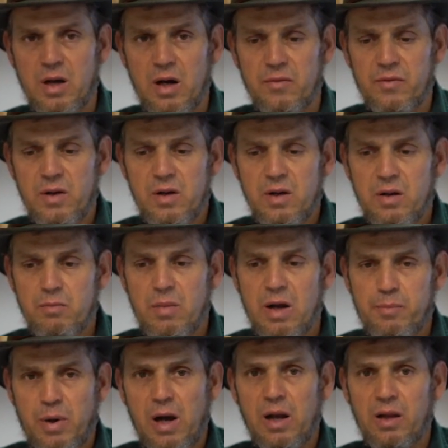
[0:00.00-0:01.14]
off
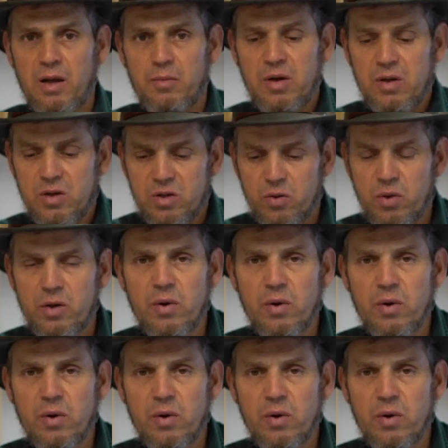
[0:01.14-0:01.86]
might pile up. So we